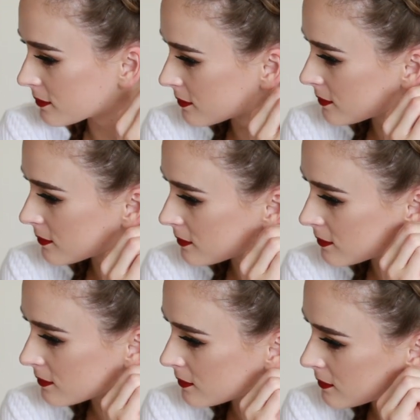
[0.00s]

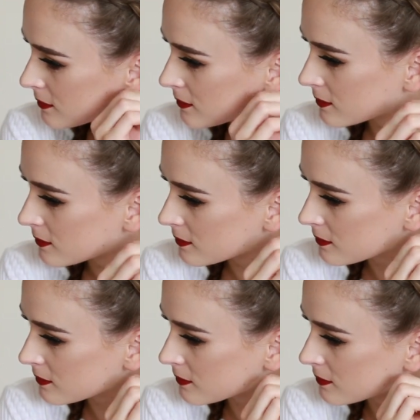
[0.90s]

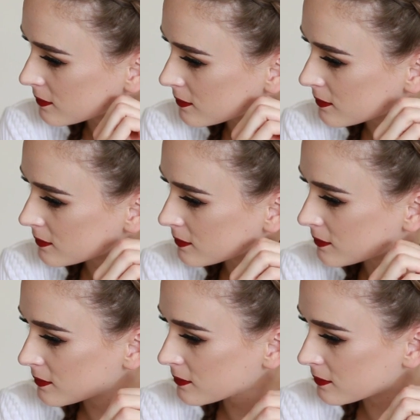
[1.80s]

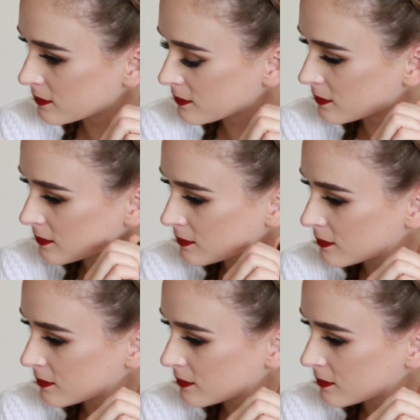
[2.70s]
(silence)